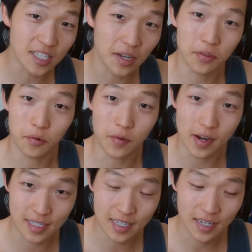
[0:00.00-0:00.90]
of the
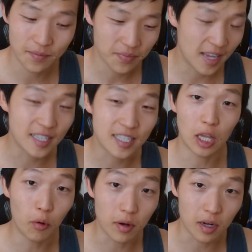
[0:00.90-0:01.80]
risk is
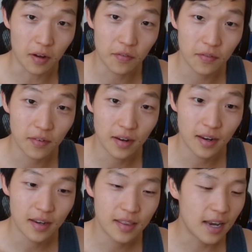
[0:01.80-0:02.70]
low enough,
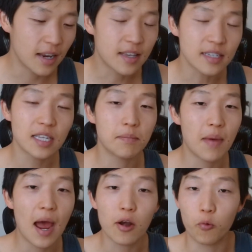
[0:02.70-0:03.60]
then it doesn't
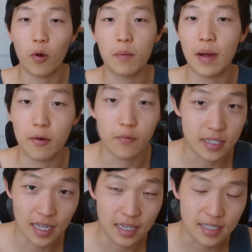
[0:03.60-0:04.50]
matter what my
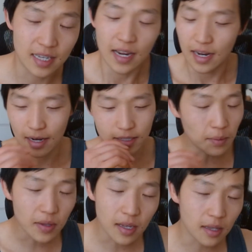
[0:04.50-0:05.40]
risk is.
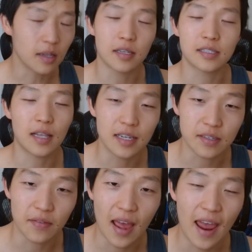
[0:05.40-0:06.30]
Something along the
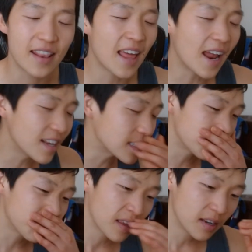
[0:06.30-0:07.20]
lines of that. And that is
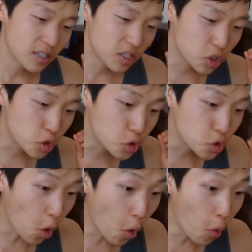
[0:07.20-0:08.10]

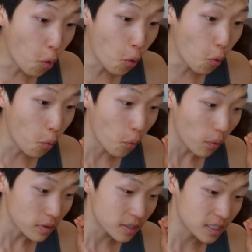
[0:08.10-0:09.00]
so
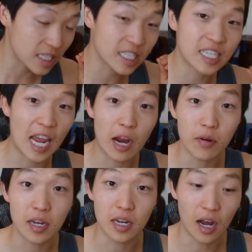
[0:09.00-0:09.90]

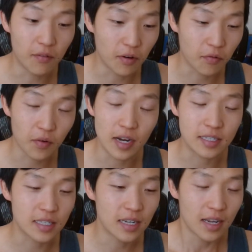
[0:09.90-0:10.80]
scary of a phrase.